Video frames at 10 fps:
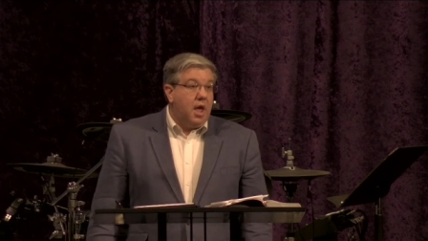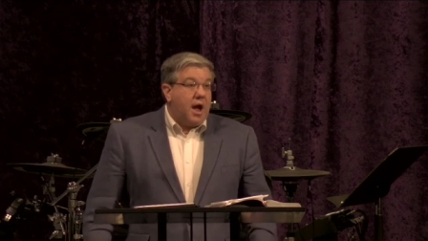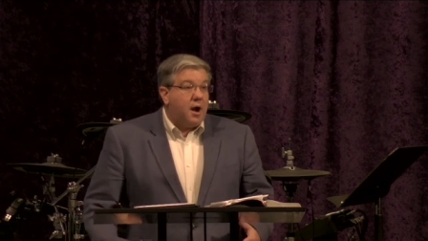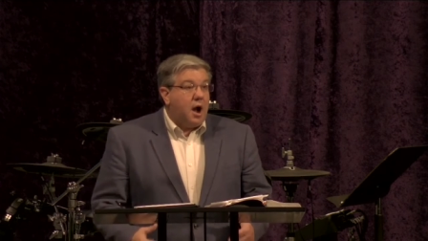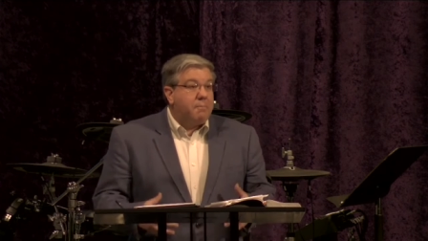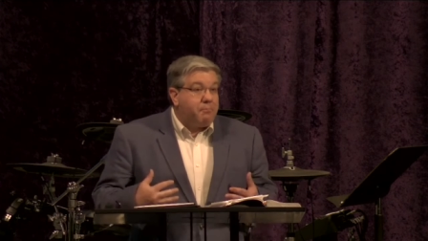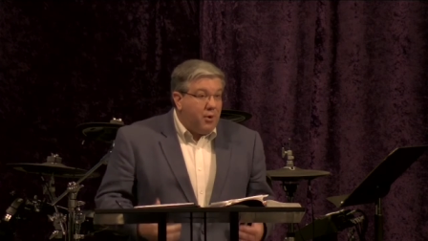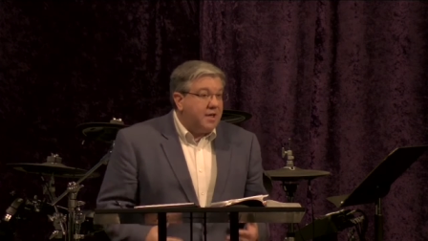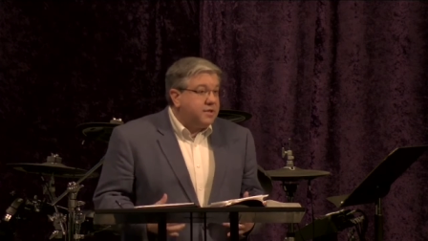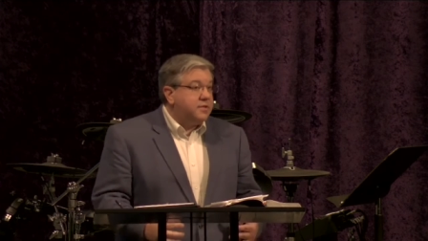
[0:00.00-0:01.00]
Our
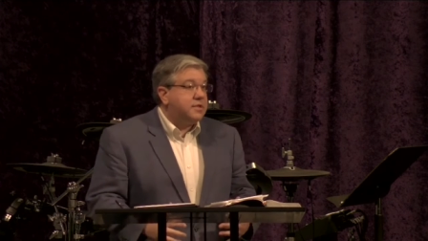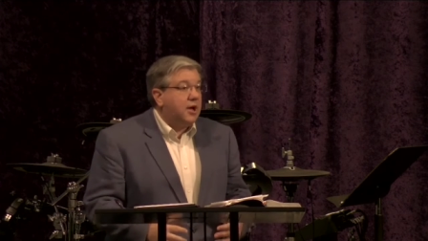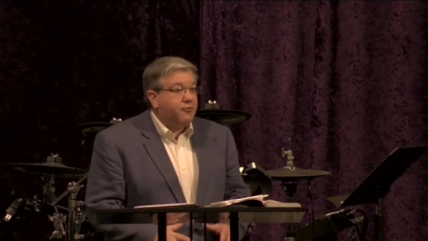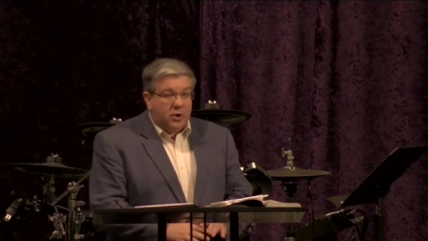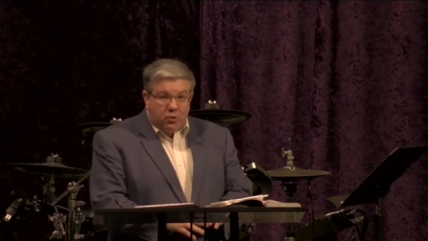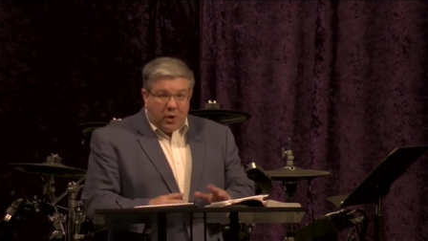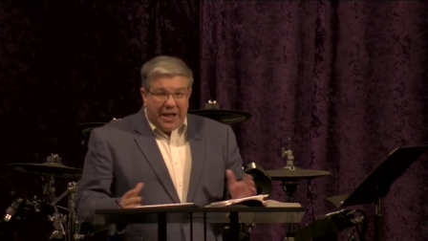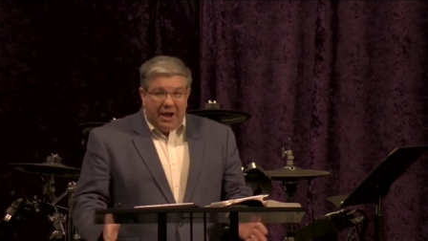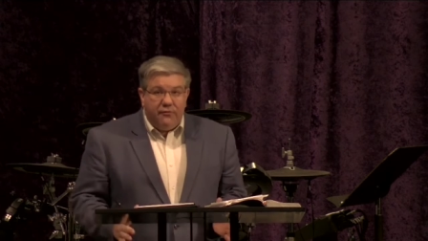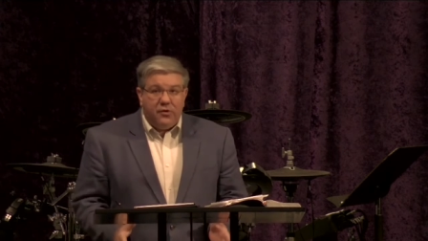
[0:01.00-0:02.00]
present sufferings,
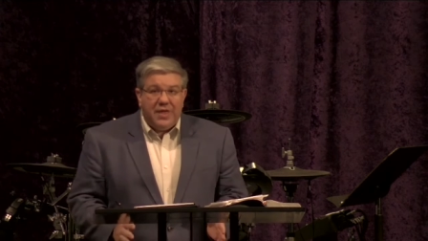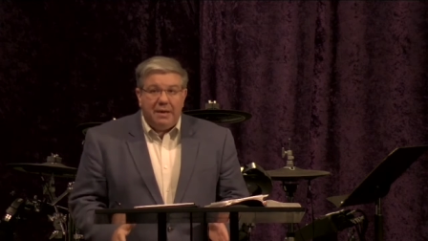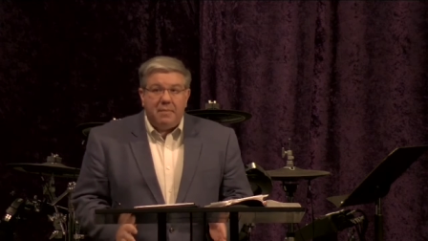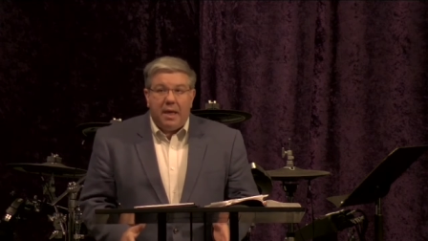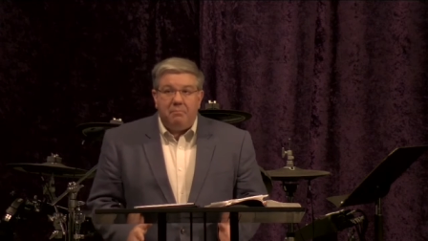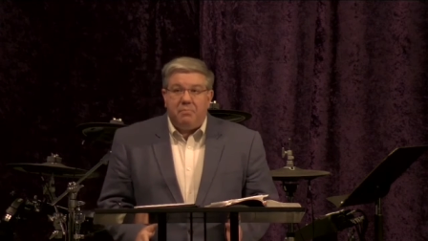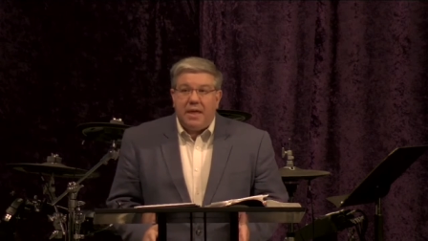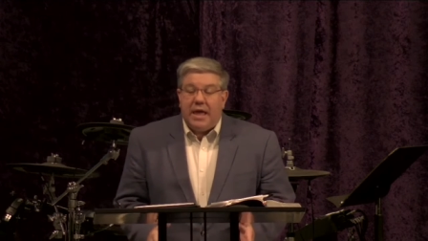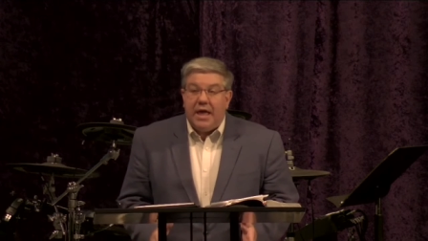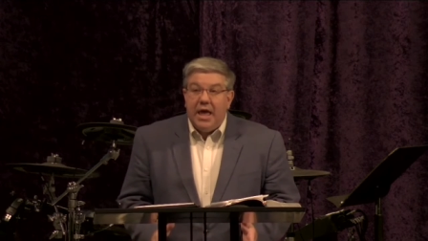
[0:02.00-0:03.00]
whatever they may
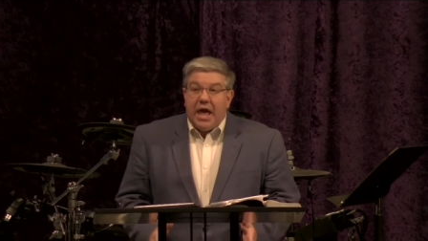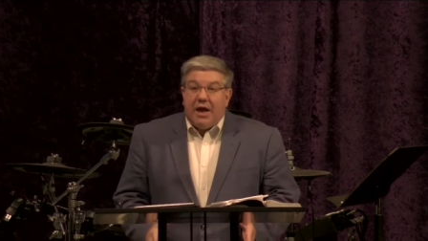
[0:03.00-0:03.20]
be,